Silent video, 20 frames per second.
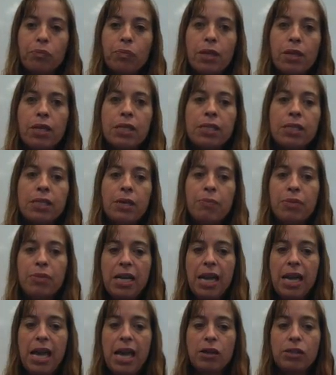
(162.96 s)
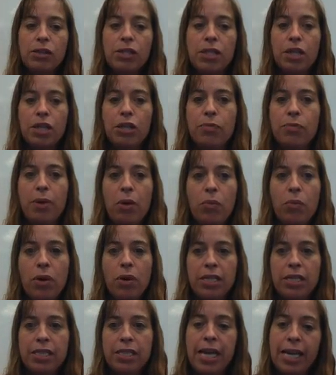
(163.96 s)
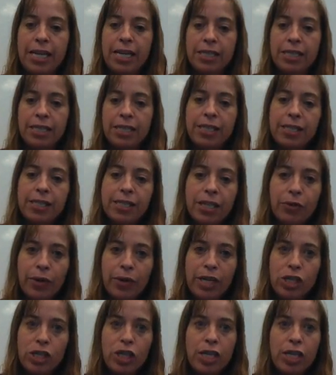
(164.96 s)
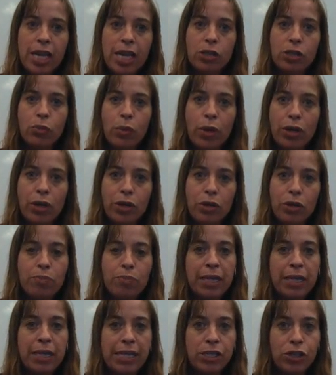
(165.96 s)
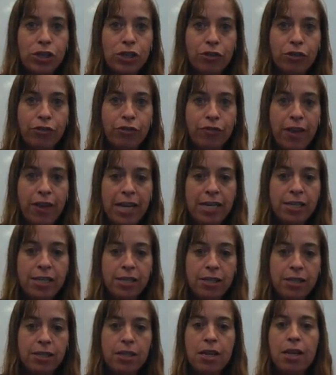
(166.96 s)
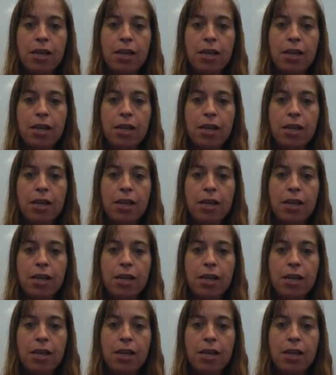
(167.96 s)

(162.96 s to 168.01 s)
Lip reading: Something else that you may want to take into consideration is where you place your face.